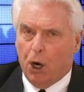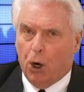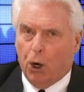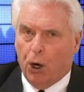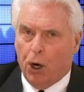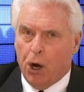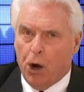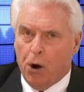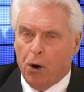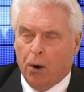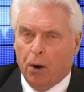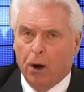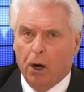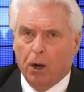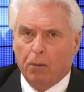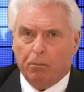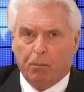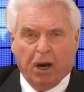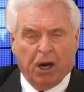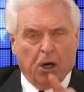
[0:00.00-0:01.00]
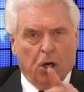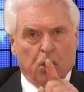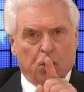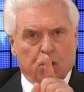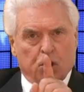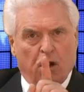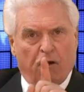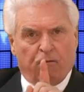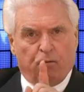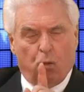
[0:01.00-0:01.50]
are here
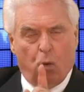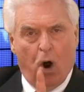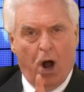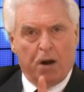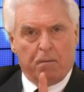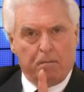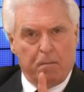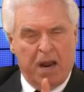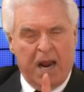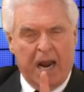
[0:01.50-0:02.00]
because of one